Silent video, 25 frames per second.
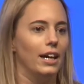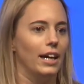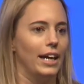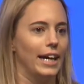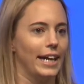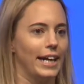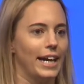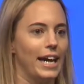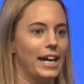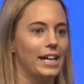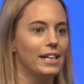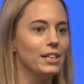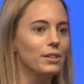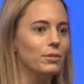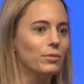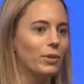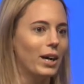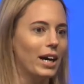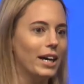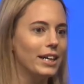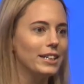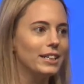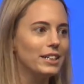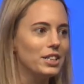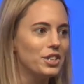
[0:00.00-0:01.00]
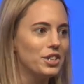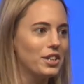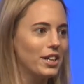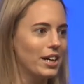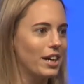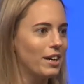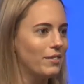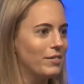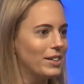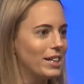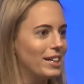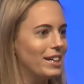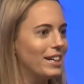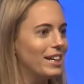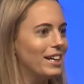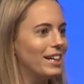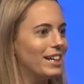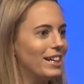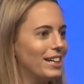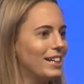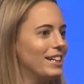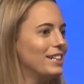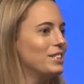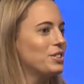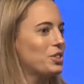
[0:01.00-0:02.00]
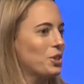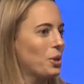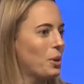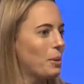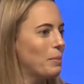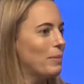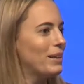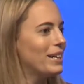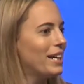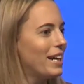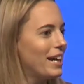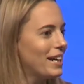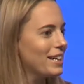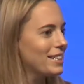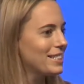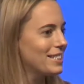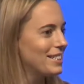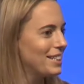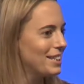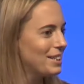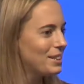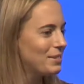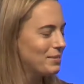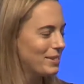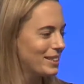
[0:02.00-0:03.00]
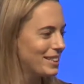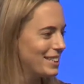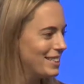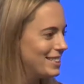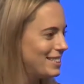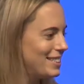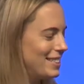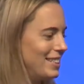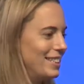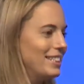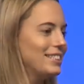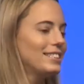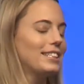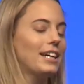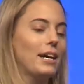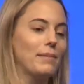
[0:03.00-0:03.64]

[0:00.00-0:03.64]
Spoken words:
Again, why does she have a German accent? What is this?